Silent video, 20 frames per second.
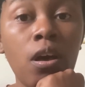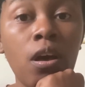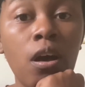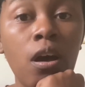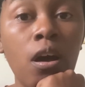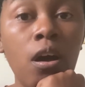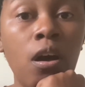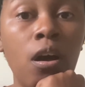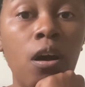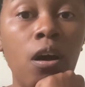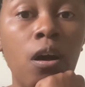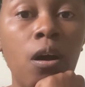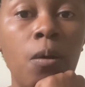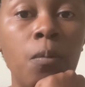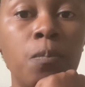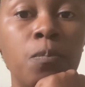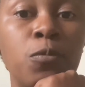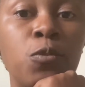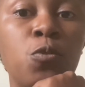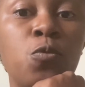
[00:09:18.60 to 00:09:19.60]

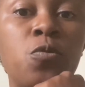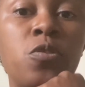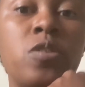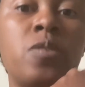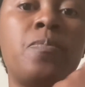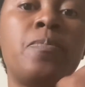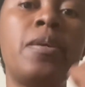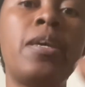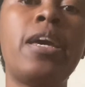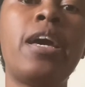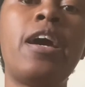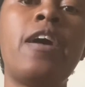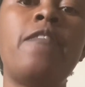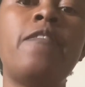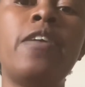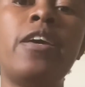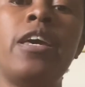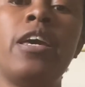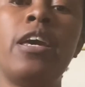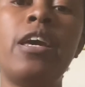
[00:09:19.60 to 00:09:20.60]
Due to me
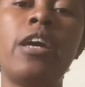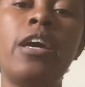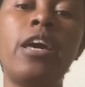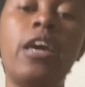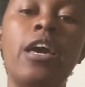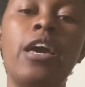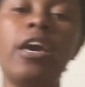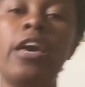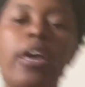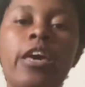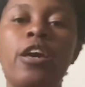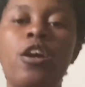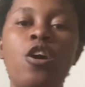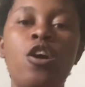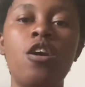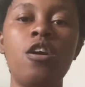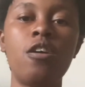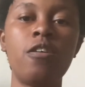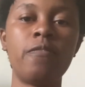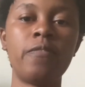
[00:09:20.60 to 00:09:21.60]
having a
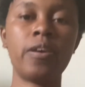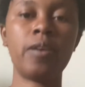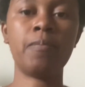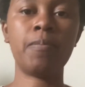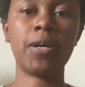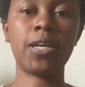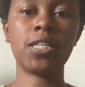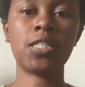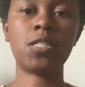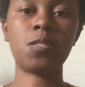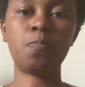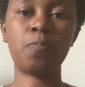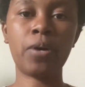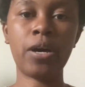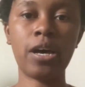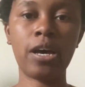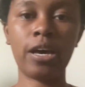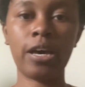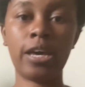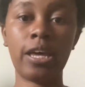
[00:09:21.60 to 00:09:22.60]
curve in my
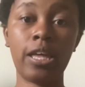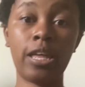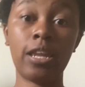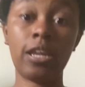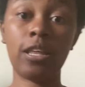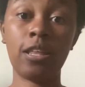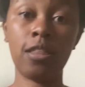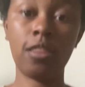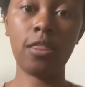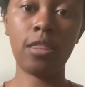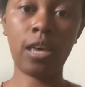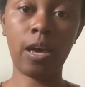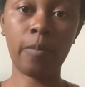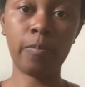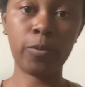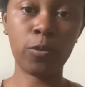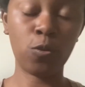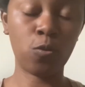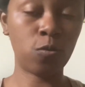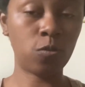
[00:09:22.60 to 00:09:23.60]
spine, the
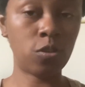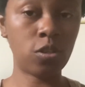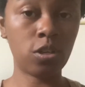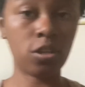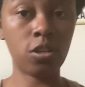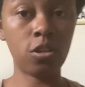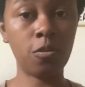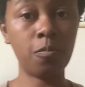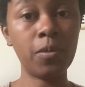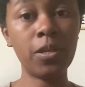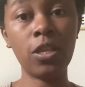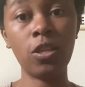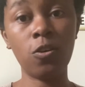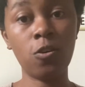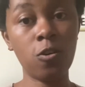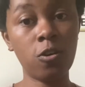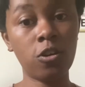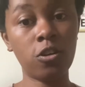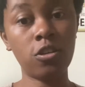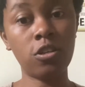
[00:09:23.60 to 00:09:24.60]
epidural took a little bit
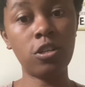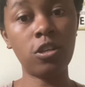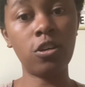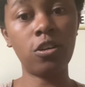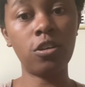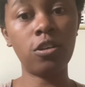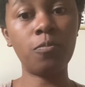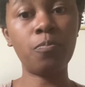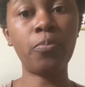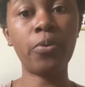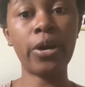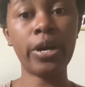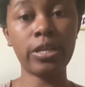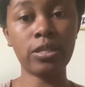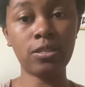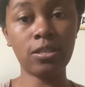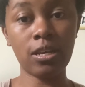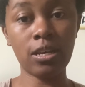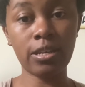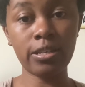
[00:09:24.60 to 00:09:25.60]
longer to
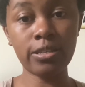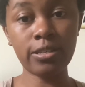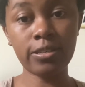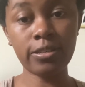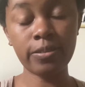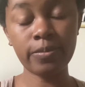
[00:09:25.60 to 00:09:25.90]
process.